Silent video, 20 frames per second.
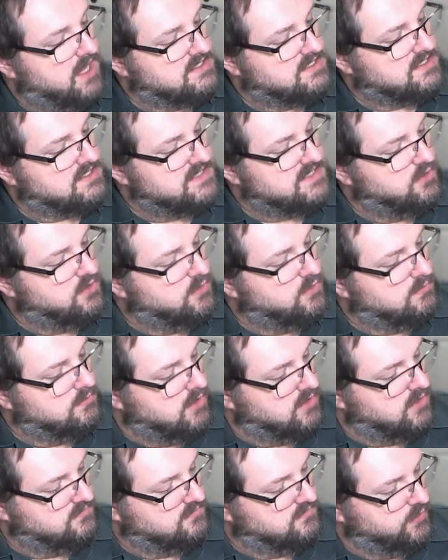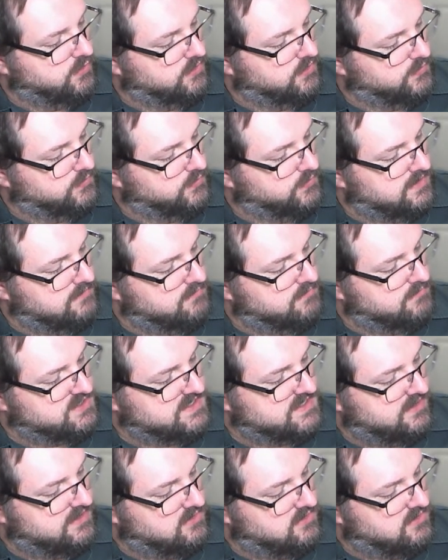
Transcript: 43% alcohol by volume.